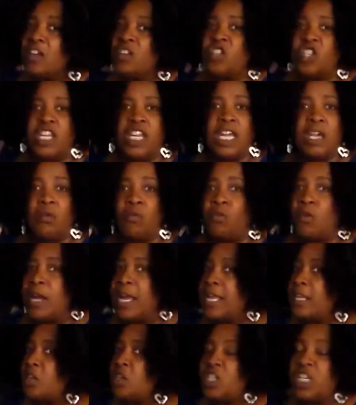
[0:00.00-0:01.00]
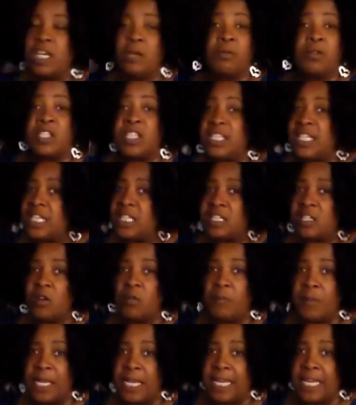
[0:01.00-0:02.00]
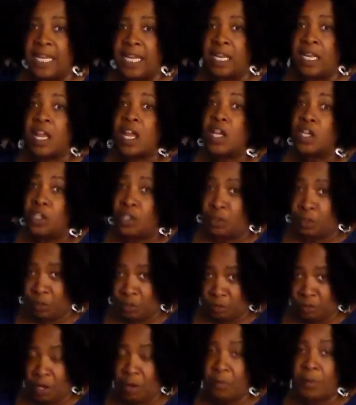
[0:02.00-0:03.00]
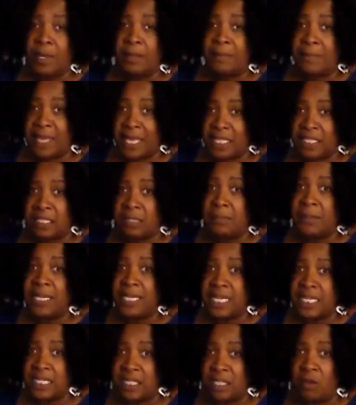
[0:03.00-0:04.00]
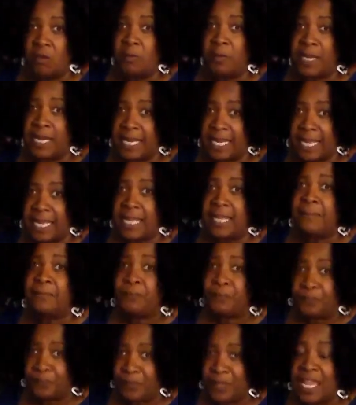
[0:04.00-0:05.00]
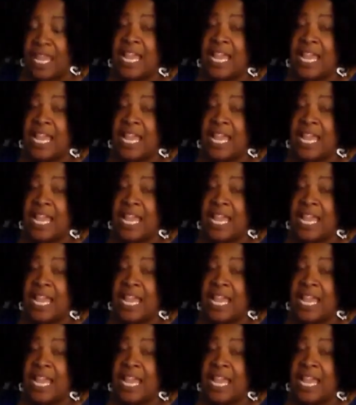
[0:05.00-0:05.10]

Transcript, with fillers: She went, she was disobedient. Do you know what it means to be disobedient?